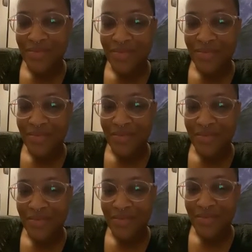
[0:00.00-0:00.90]

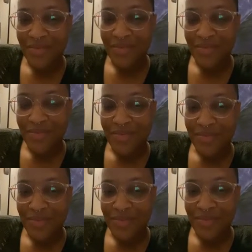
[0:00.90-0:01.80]

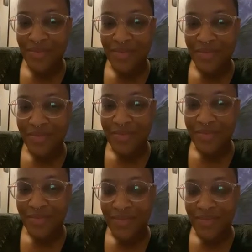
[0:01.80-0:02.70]

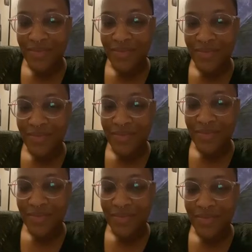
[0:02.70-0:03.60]

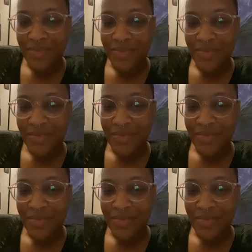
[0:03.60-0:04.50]

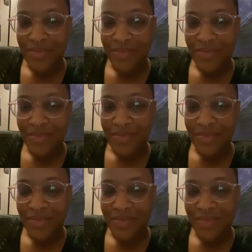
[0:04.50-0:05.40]

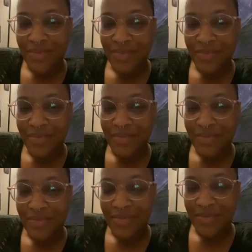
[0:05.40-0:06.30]

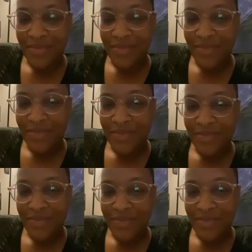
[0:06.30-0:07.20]

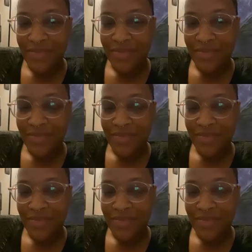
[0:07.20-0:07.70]
[no speech]